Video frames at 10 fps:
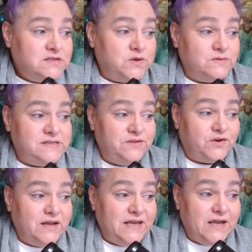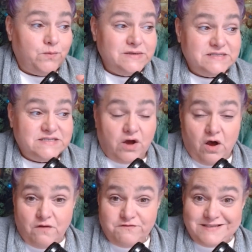So it's either going to get
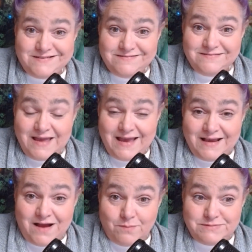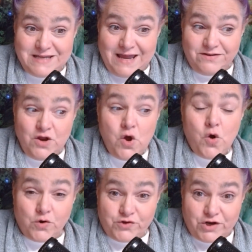resolved and calm down,
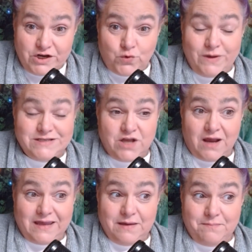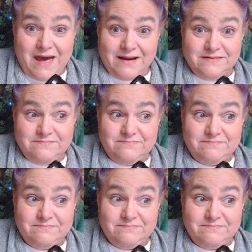or they're going to quit talking about it.